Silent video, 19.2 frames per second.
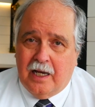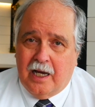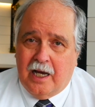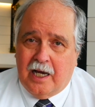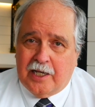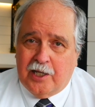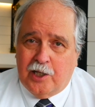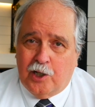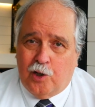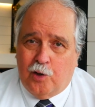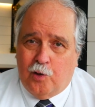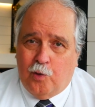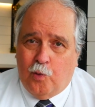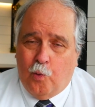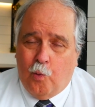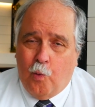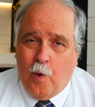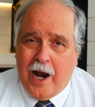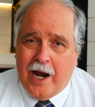Uh, you know,
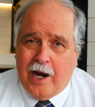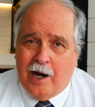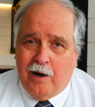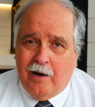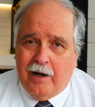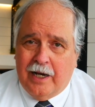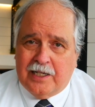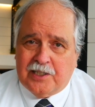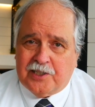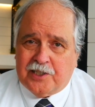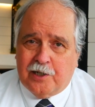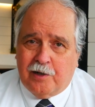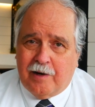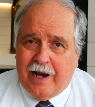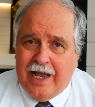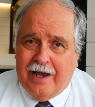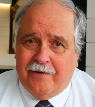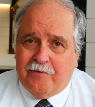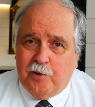where has
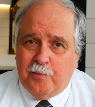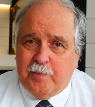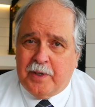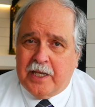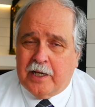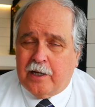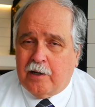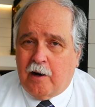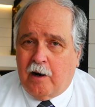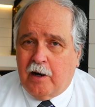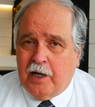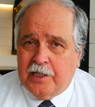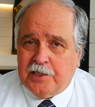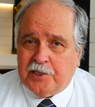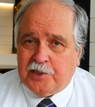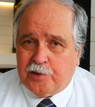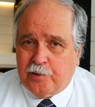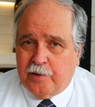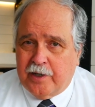there ever been in our
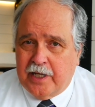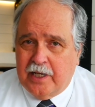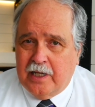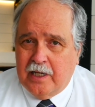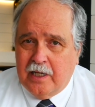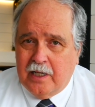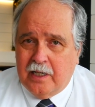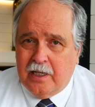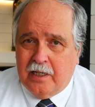history,